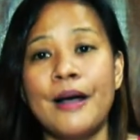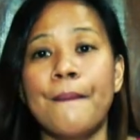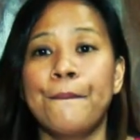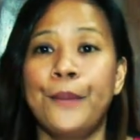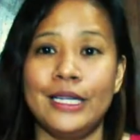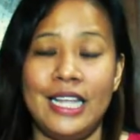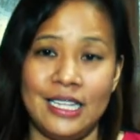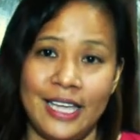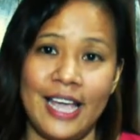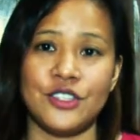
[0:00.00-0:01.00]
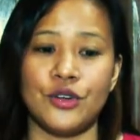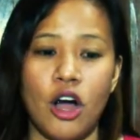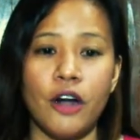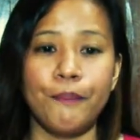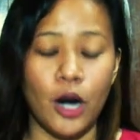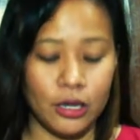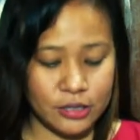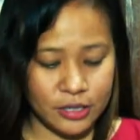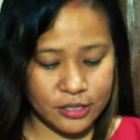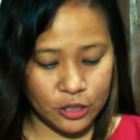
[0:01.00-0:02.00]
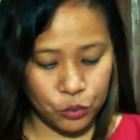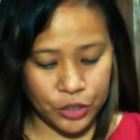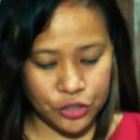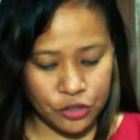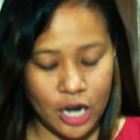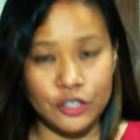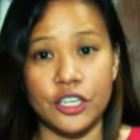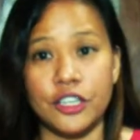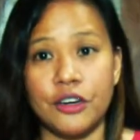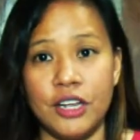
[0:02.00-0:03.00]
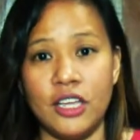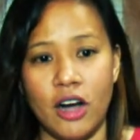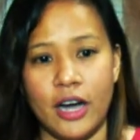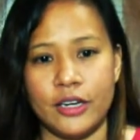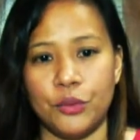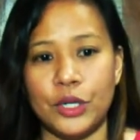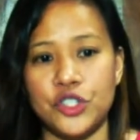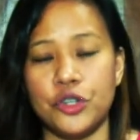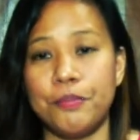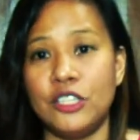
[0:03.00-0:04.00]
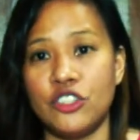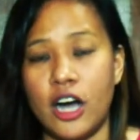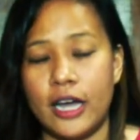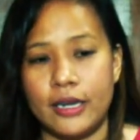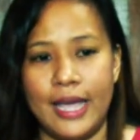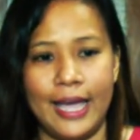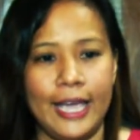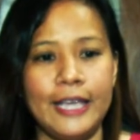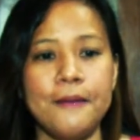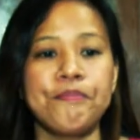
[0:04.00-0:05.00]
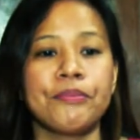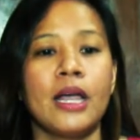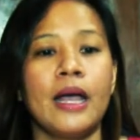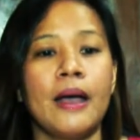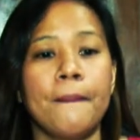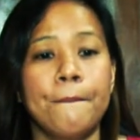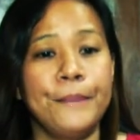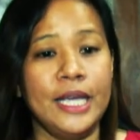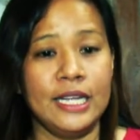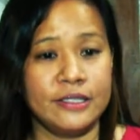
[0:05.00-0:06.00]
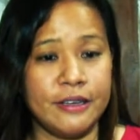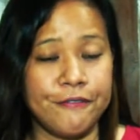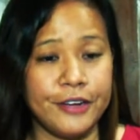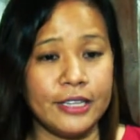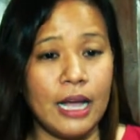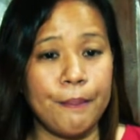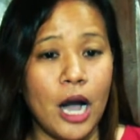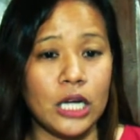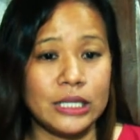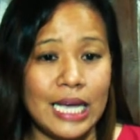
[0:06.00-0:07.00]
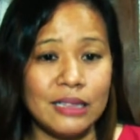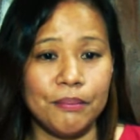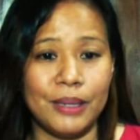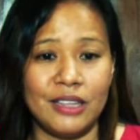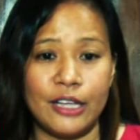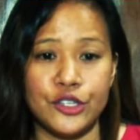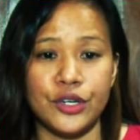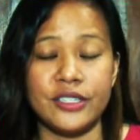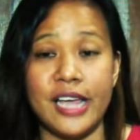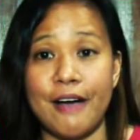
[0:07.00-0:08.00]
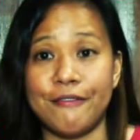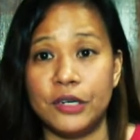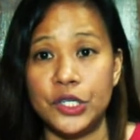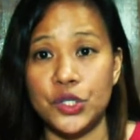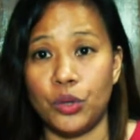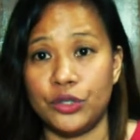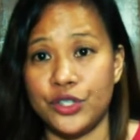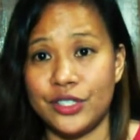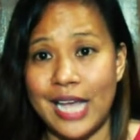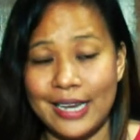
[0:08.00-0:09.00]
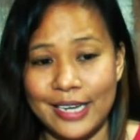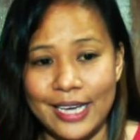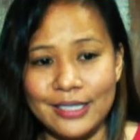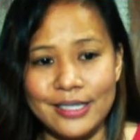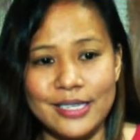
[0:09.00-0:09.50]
But in case there are policies that we do not agree on, what should be done? A. Be indifferent about it but exert effort to understand it.